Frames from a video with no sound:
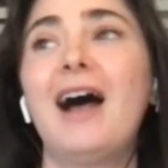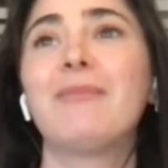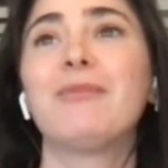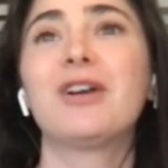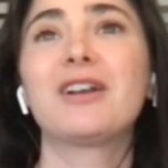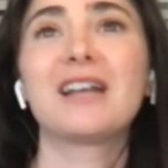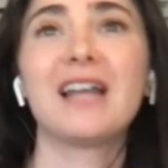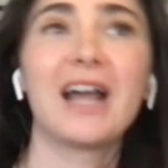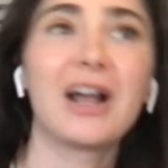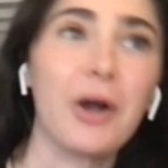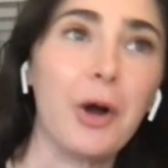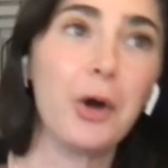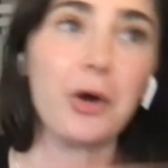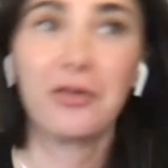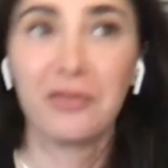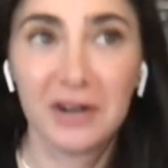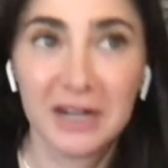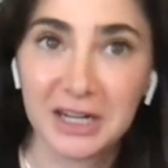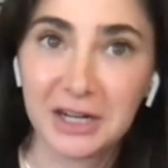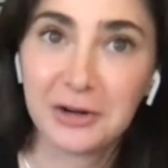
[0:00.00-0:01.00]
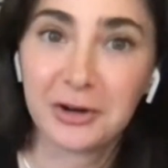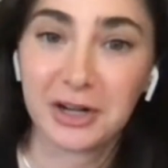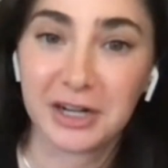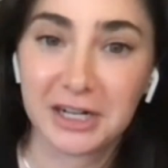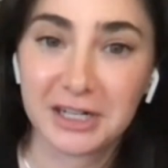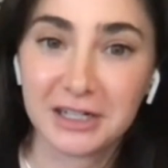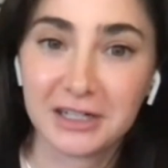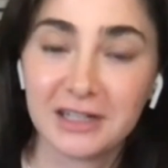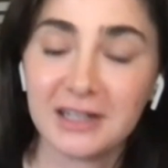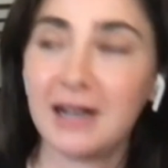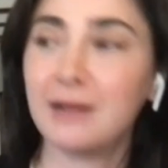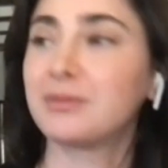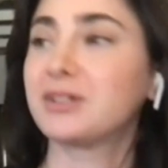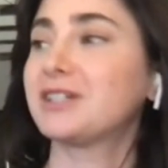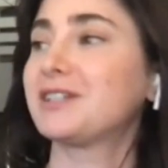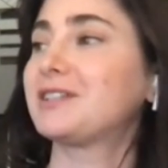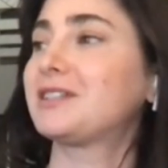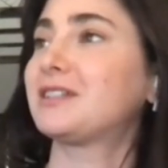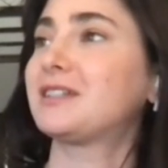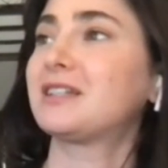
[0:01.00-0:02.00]
I'm not like overly critical. I'm
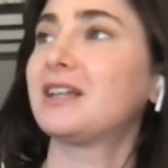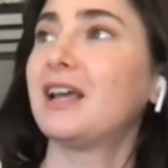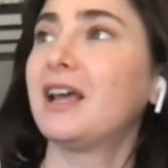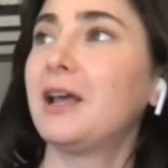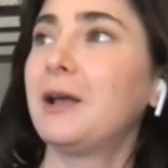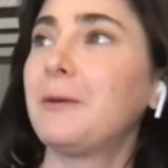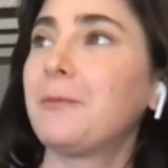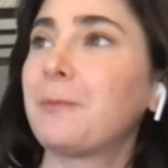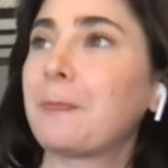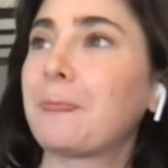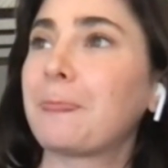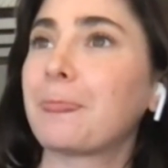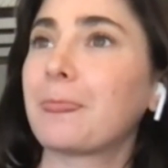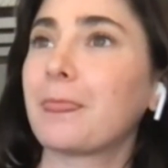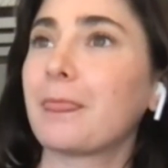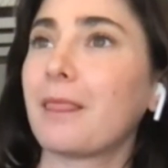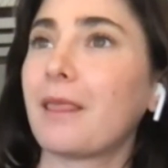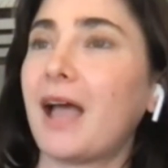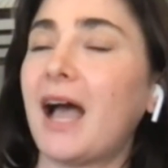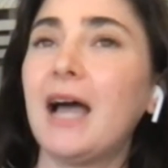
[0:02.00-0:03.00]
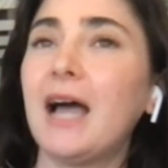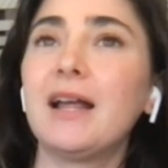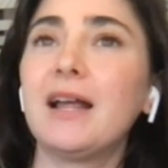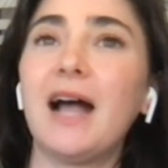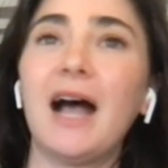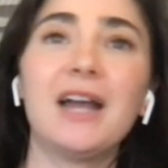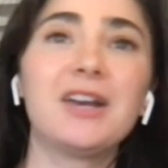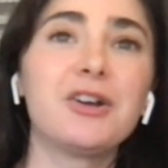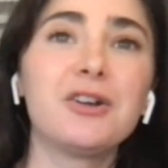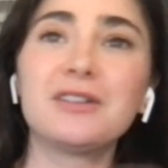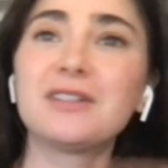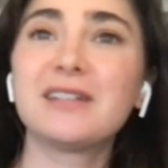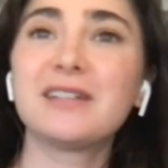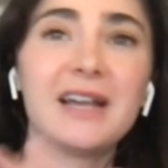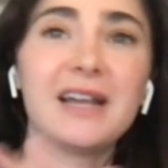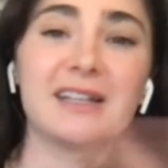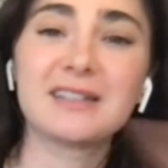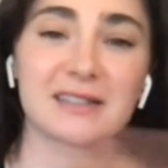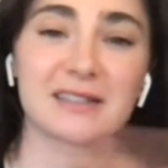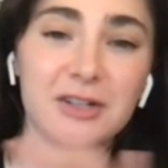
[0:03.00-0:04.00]
just I I don't
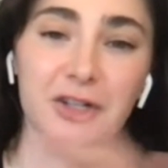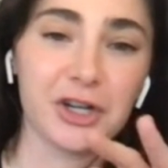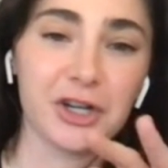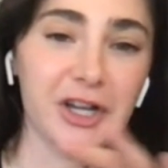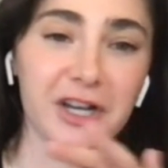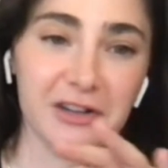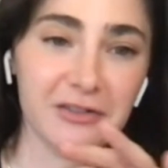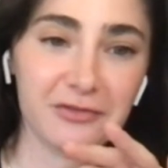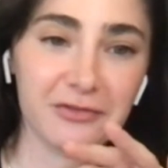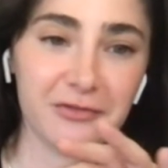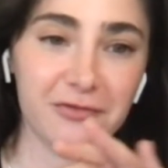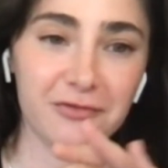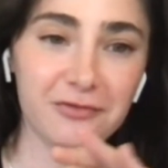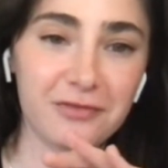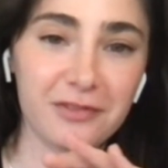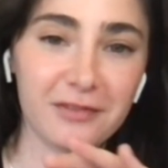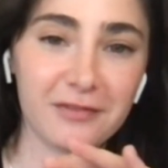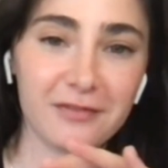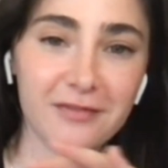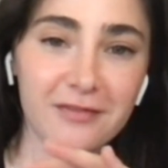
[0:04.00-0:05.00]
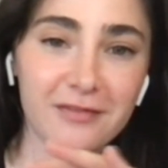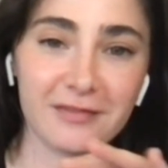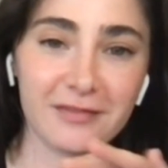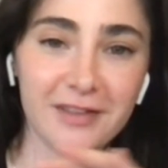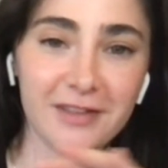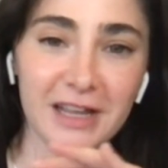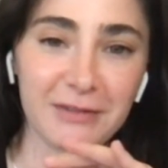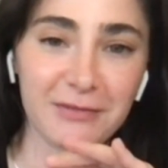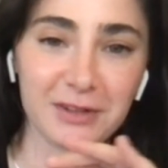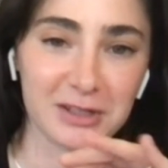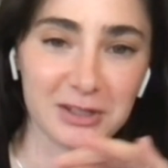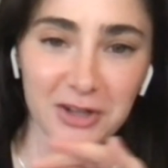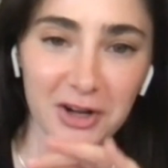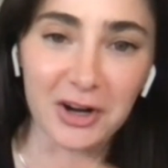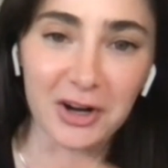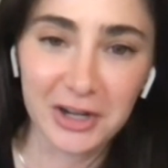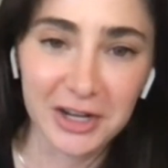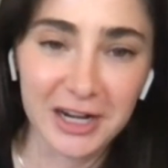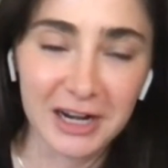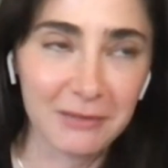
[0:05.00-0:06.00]
say it's good if if it's
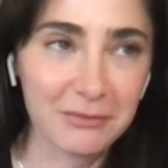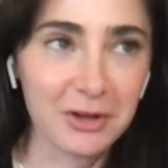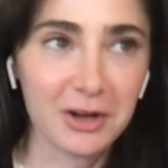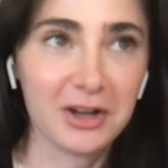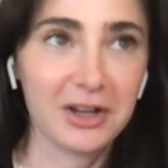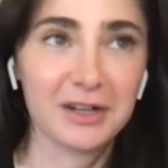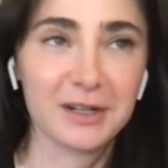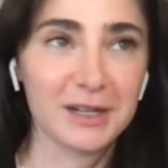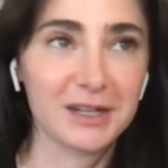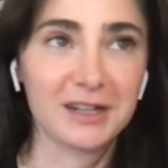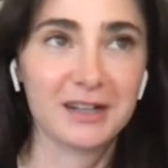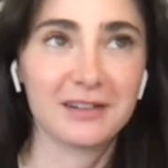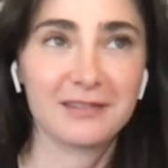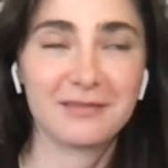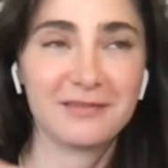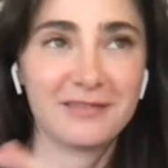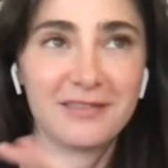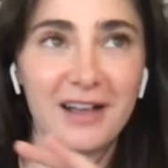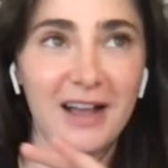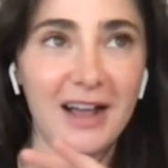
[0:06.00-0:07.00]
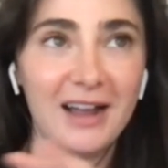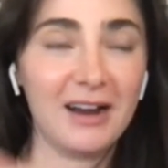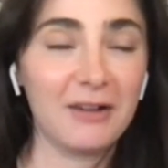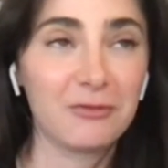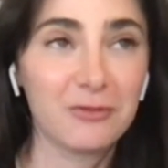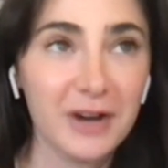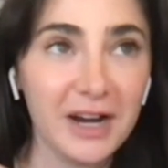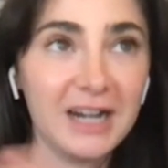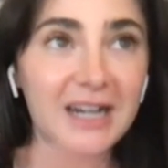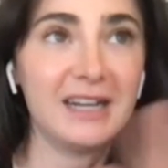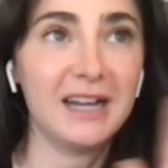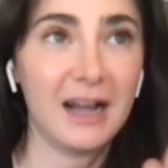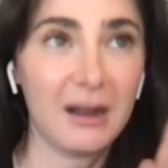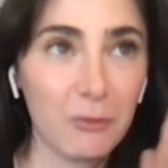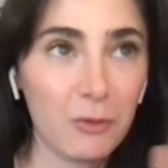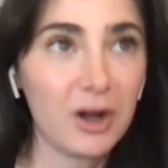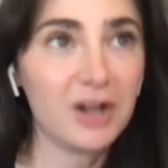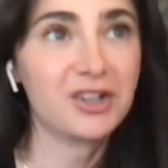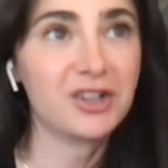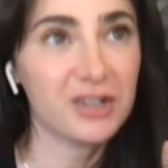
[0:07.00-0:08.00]
not good. I'm not gonna I really I
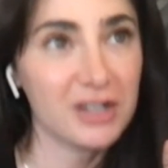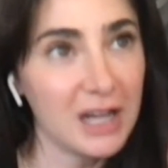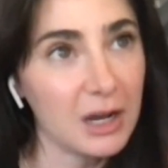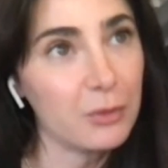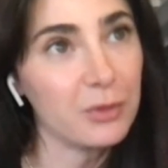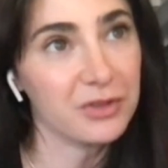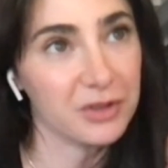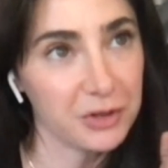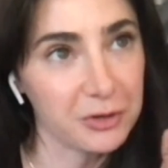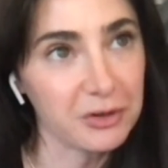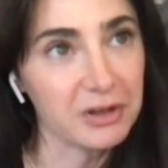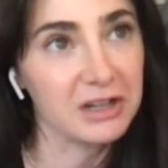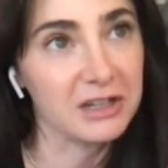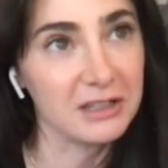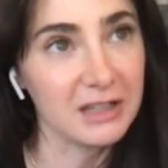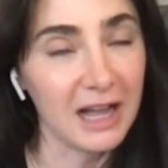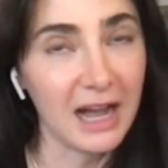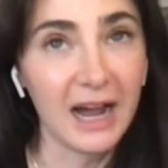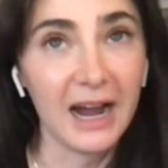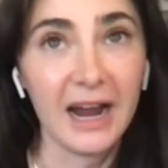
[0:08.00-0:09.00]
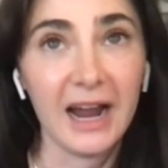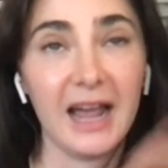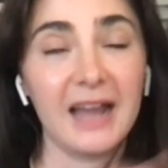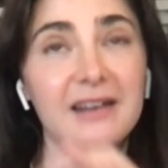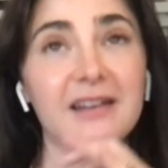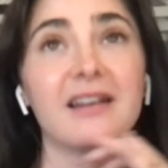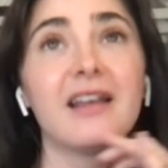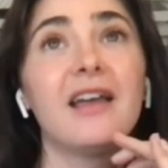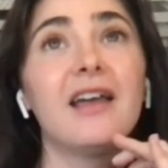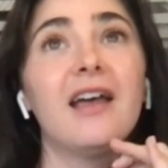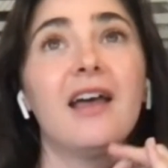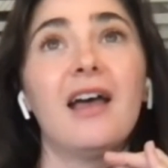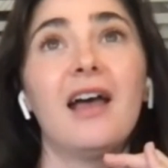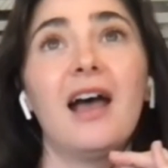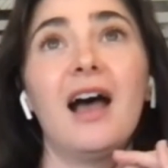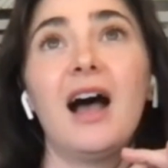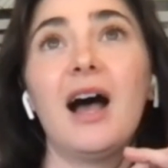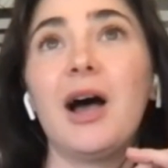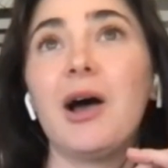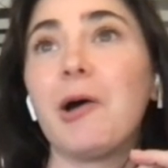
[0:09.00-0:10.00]
watch like with a critical eye and
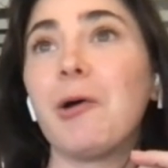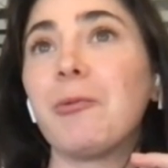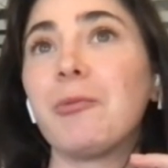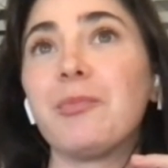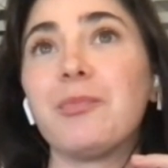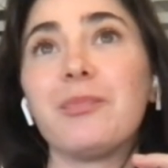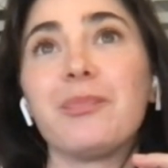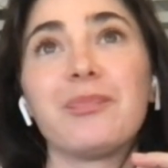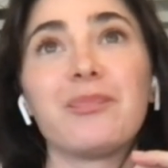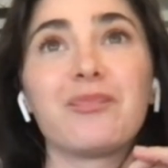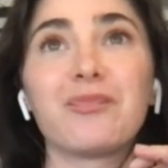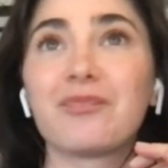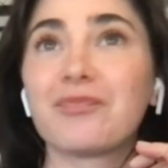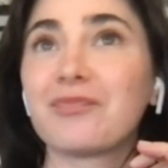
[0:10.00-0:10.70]
um